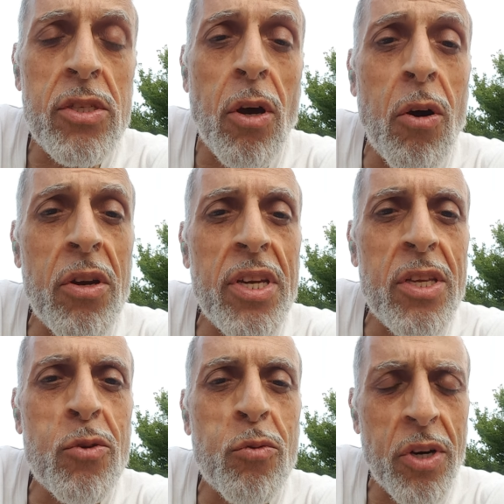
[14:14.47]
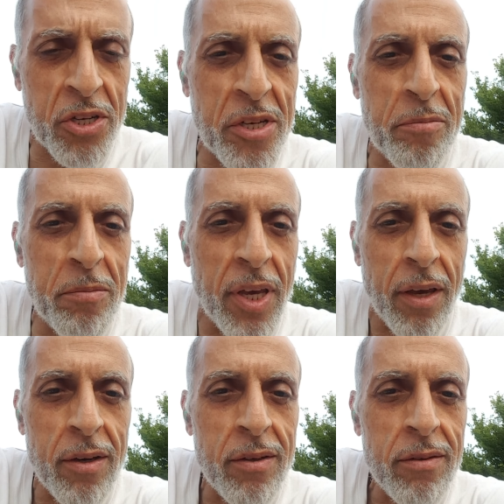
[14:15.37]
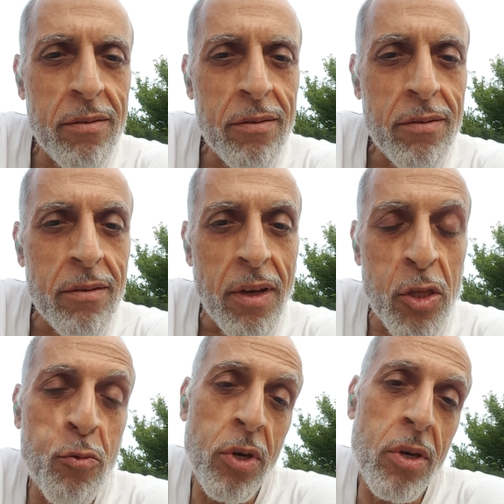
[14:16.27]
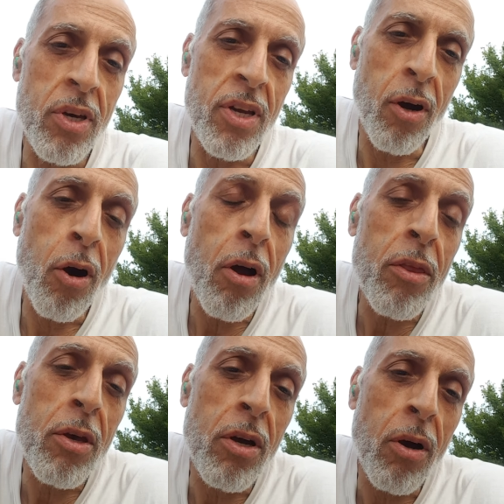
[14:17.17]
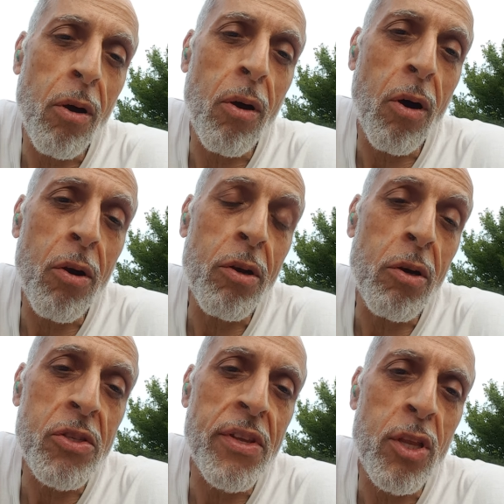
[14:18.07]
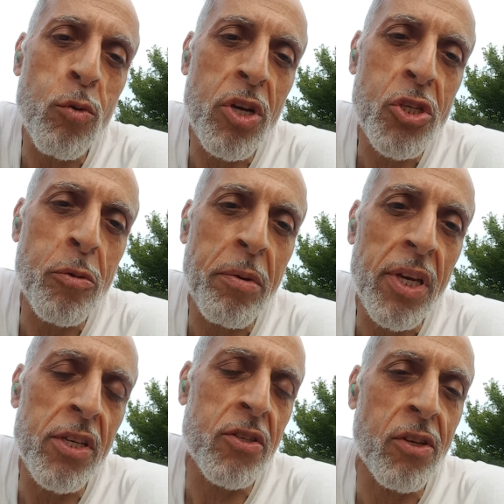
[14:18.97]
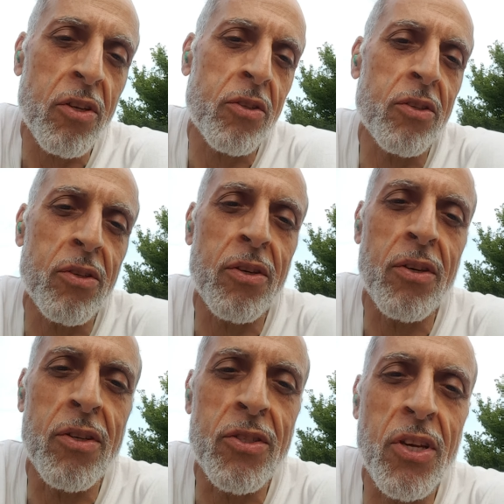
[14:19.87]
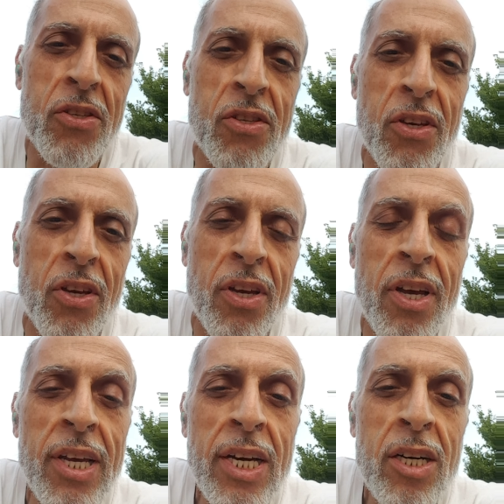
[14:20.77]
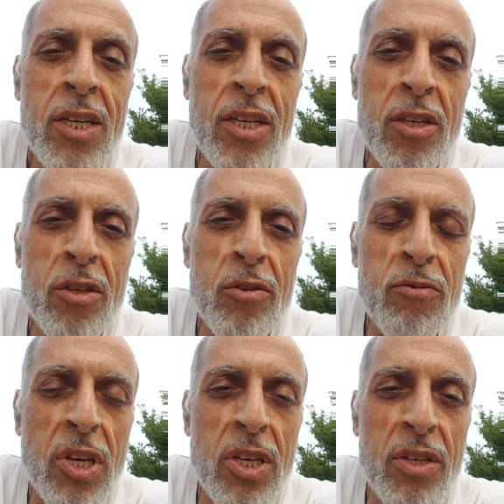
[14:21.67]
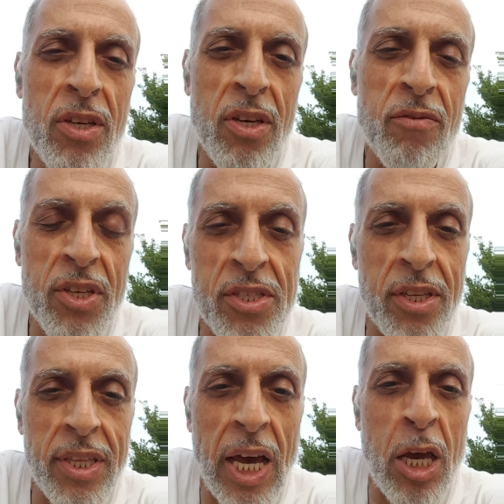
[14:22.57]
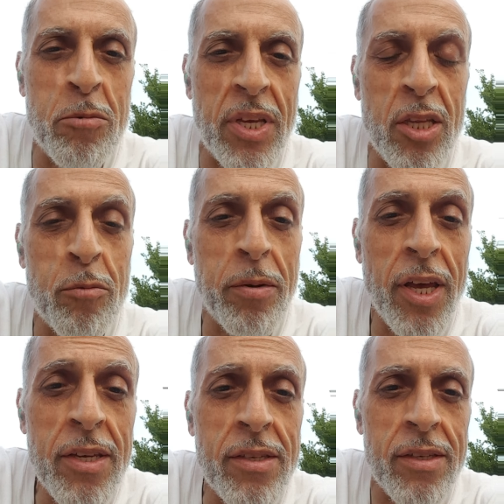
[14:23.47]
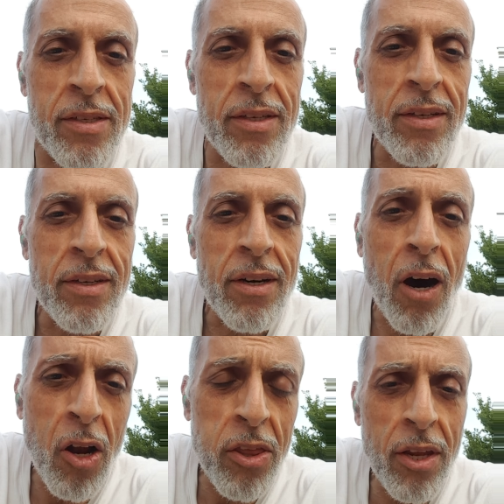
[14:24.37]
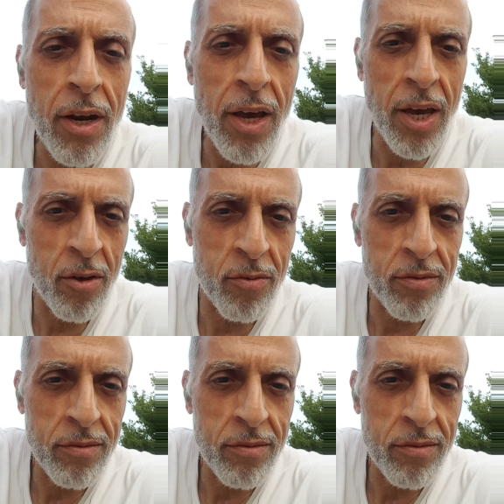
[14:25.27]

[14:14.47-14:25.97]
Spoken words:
only to worship me. And we all knows that worshipping is not just in fixed times and places. All the life.